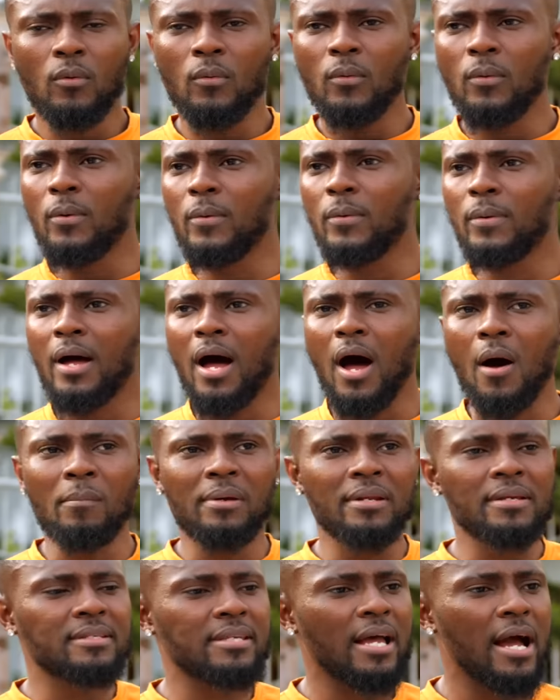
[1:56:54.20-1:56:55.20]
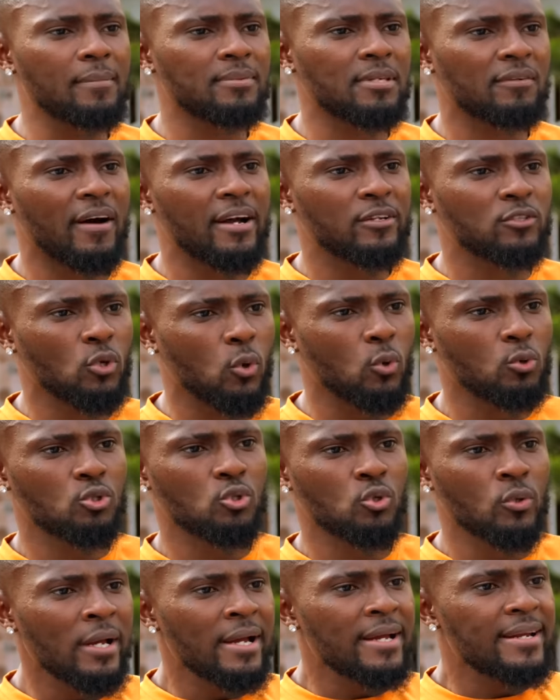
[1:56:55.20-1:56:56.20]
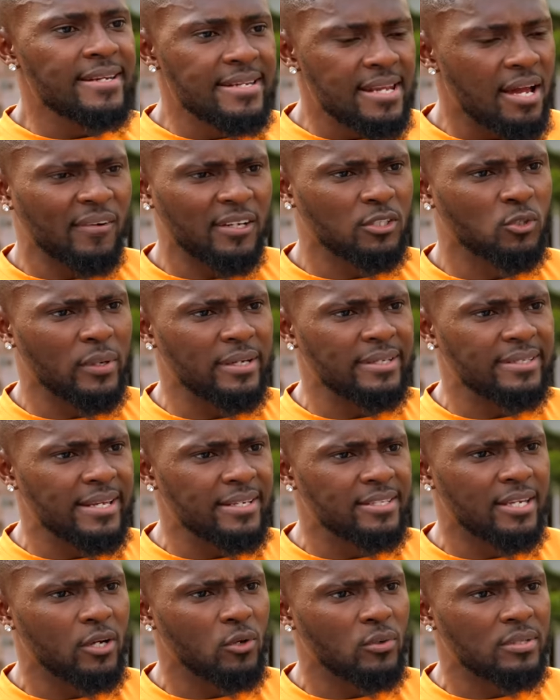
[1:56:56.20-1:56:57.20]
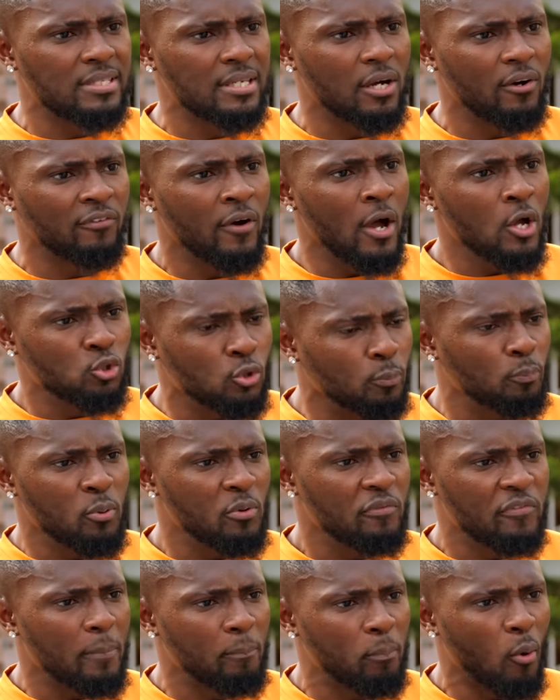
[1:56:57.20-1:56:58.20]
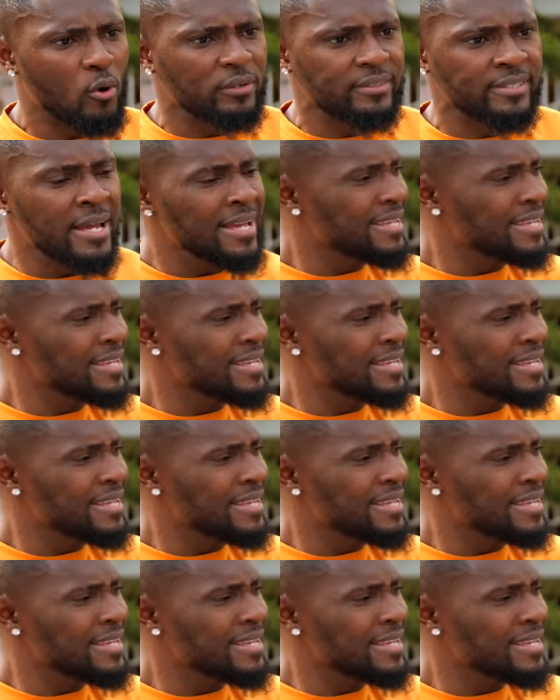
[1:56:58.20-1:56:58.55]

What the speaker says: Wait. How many times have I told you never to endanger yourself to prove a point?